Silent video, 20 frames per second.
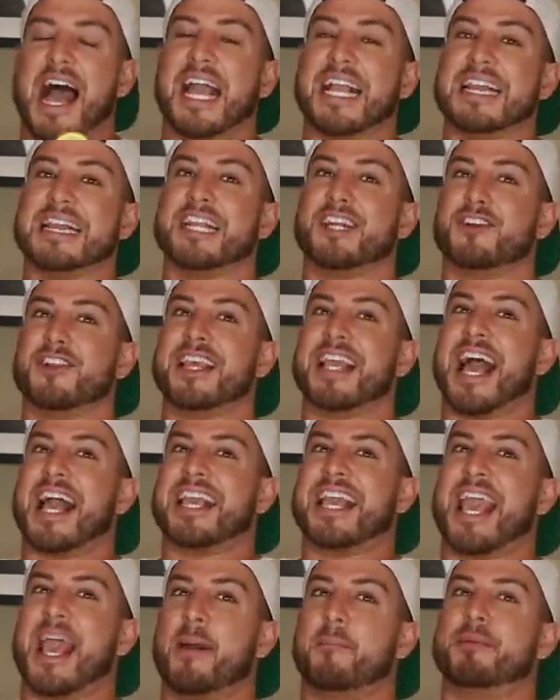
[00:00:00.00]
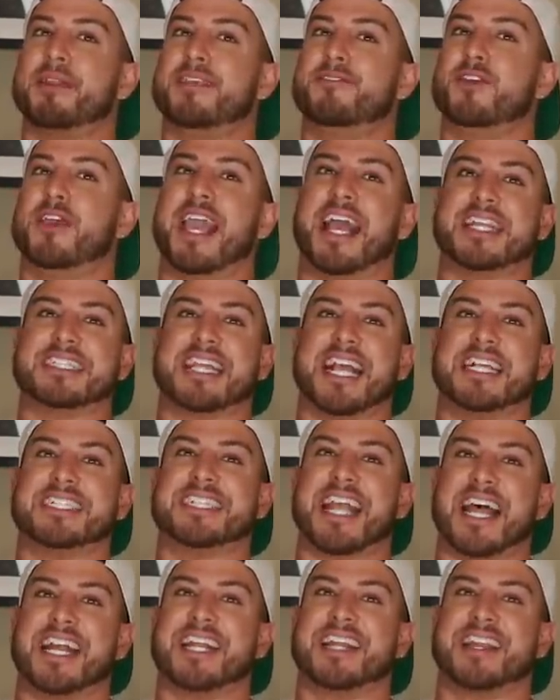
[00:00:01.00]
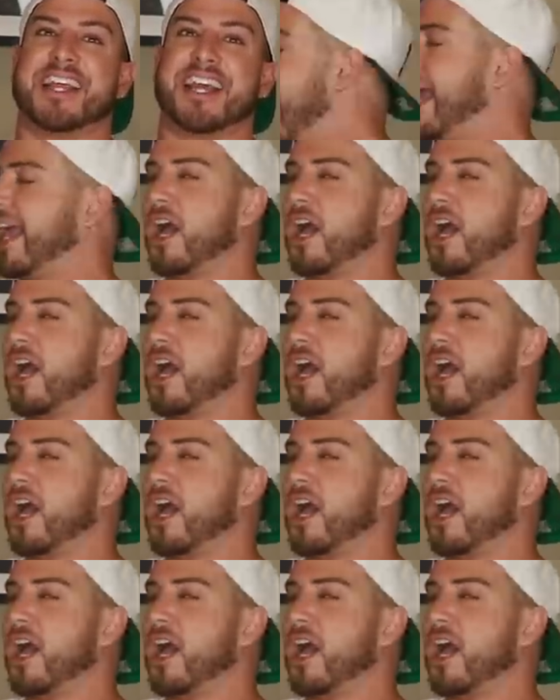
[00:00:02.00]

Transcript: I can't believe you can't taste anything.